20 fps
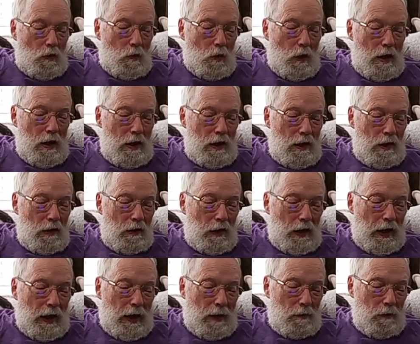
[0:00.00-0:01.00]

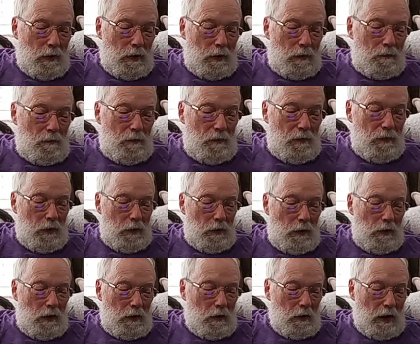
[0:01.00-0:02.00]
Well, Abner,
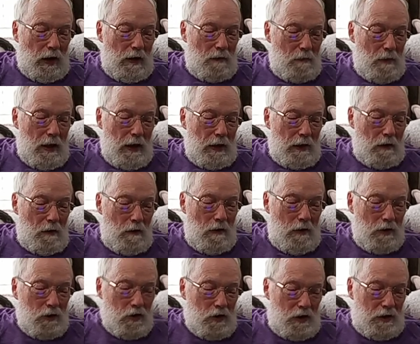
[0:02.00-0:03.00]
you're a great man,
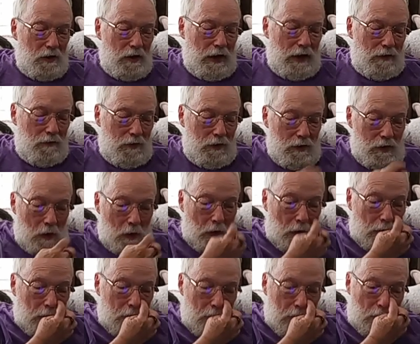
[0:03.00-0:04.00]
aren't you? David
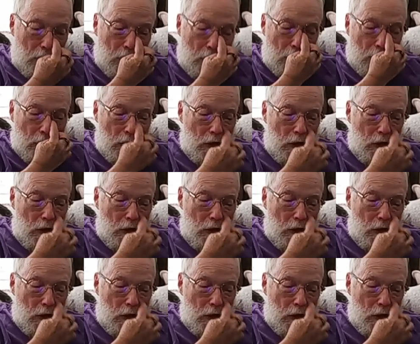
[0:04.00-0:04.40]
taunted.